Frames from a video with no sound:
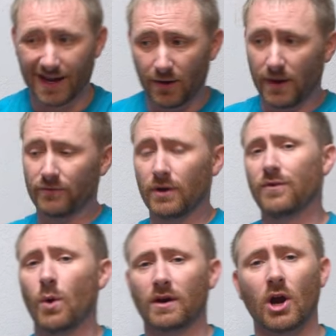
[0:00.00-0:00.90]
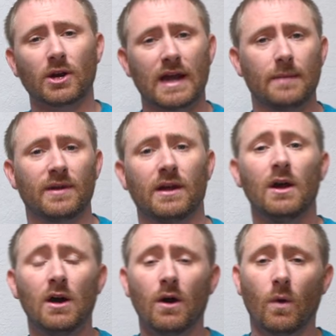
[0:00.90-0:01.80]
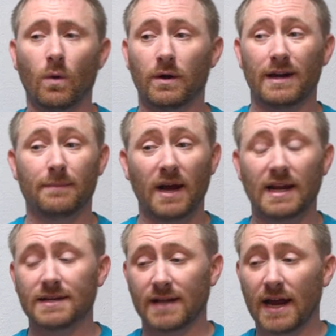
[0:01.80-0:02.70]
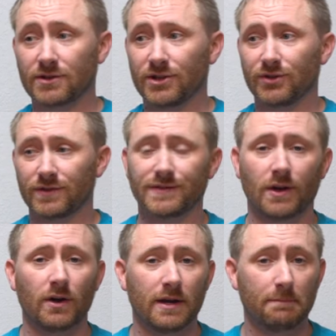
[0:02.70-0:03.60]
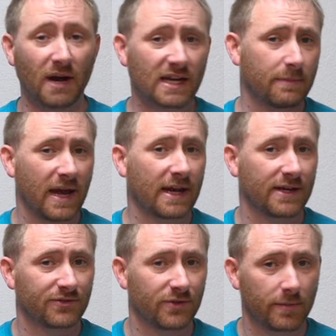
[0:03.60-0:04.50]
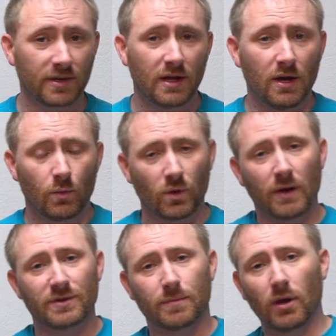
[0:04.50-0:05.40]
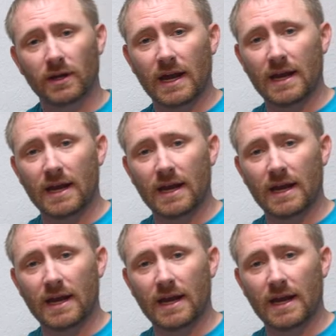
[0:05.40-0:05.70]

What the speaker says: However, if you are car camping, or in my case, I actually took this on a bike packing trip where I was pulling